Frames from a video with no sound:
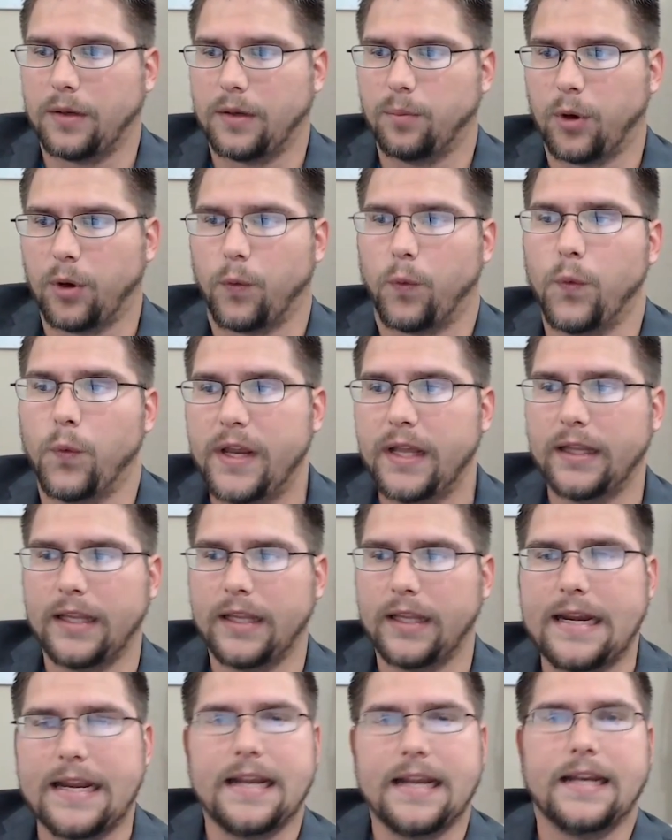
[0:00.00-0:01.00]
but
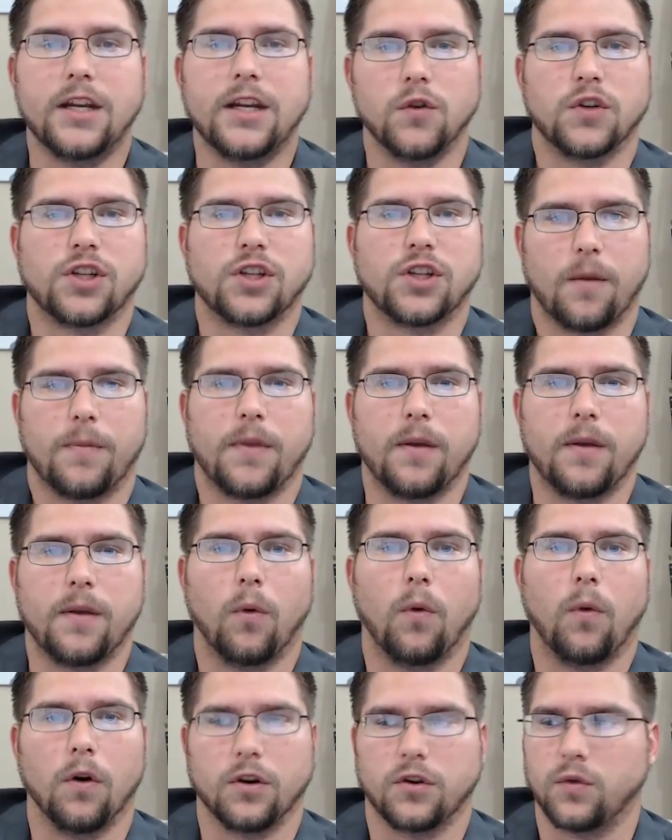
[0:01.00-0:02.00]
really need to do something
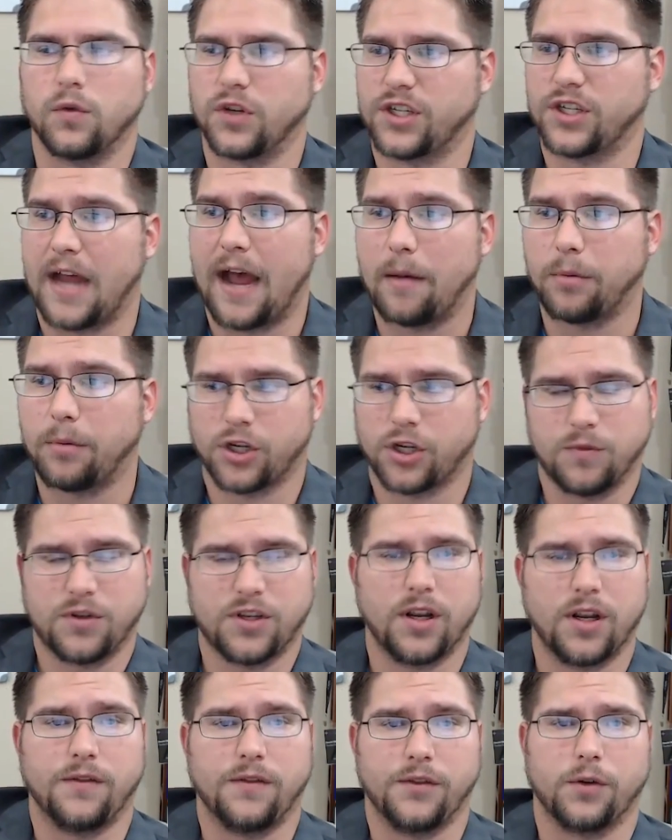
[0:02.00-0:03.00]
more to establish
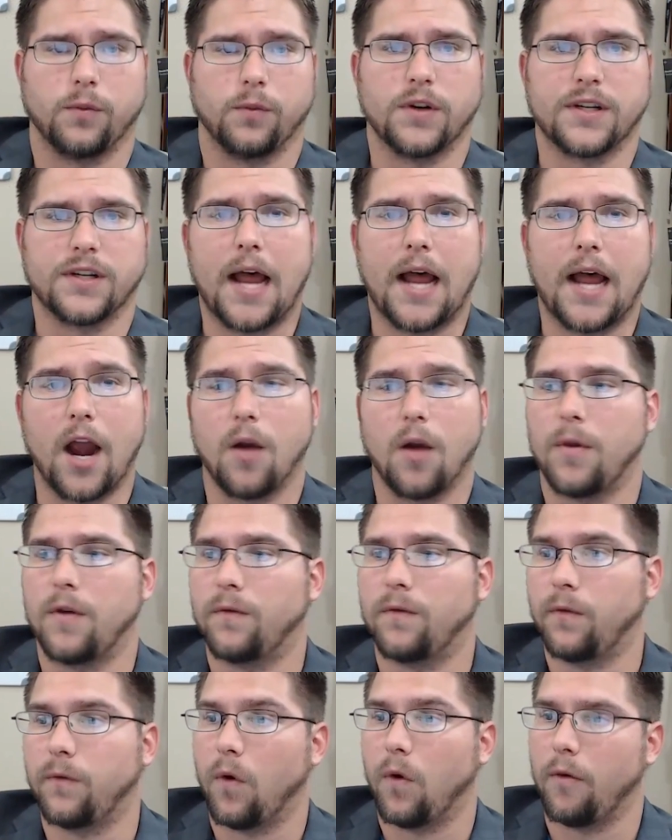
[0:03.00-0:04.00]
themselves in a
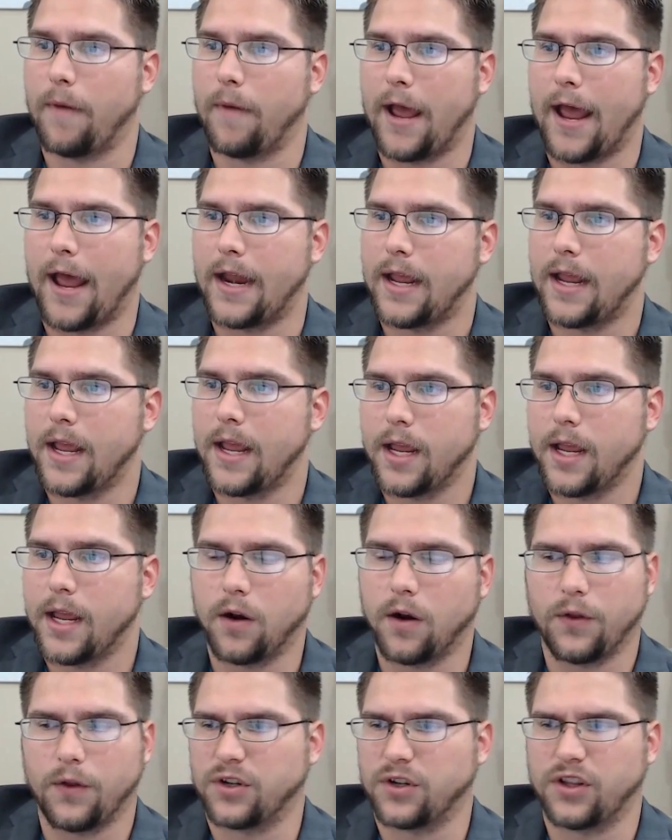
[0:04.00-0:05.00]
retirement format.
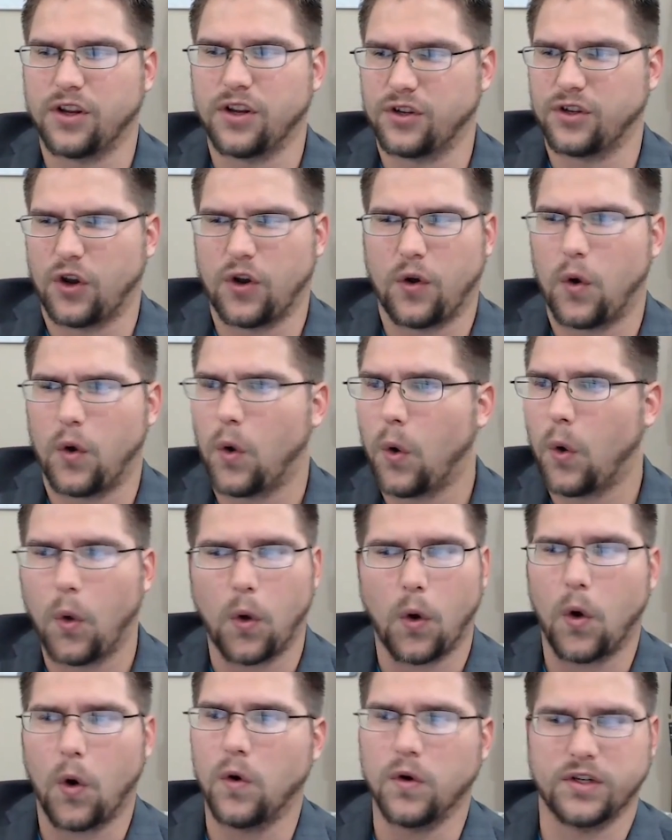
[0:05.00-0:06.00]
There's a
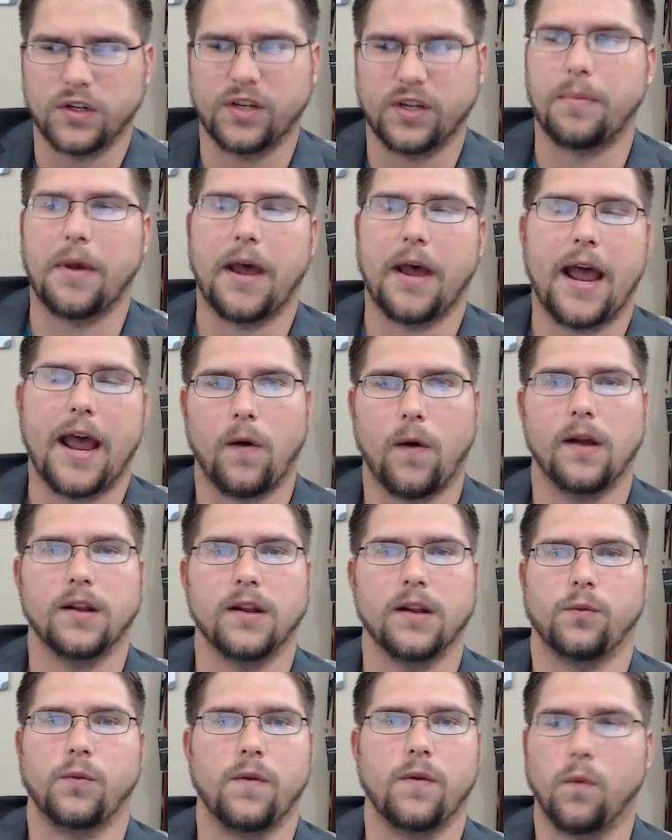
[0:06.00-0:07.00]
whole host of
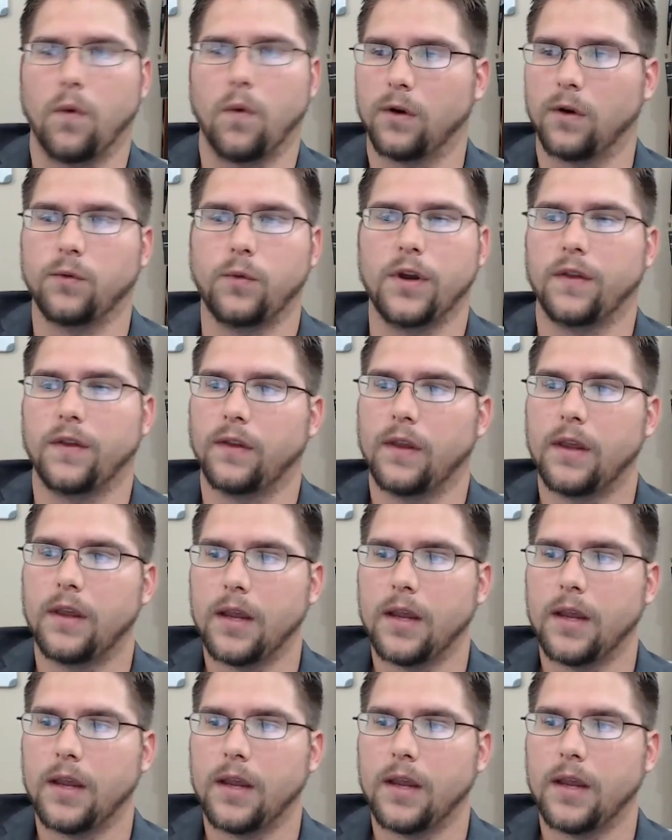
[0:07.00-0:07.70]
backgrounds that we worked with.